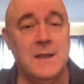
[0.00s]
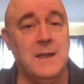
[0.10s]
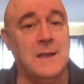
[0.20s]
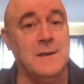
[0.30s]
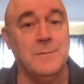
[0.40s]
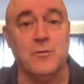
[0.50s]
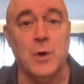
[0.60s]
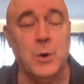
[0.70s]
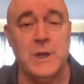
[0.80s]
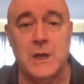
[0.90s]
in
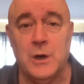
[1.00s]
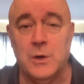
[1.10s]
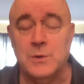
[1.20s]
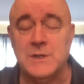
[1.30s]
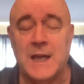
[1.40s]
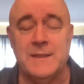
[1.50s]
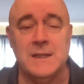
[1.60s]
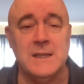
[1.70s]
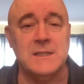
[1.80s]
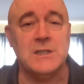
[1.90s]
rodeos, and the
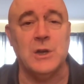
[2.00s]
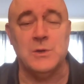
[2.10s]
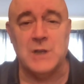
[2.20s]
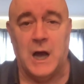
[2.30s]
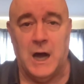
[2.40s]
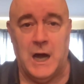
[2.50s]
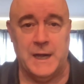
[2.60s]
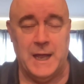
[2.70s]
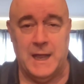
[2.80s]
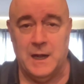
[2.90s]
list goes
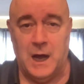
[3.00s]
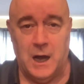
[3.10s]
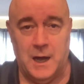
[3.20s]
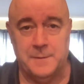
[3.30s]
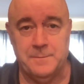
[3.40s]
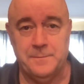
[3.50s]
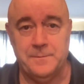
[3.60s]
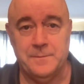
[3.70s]
on and on.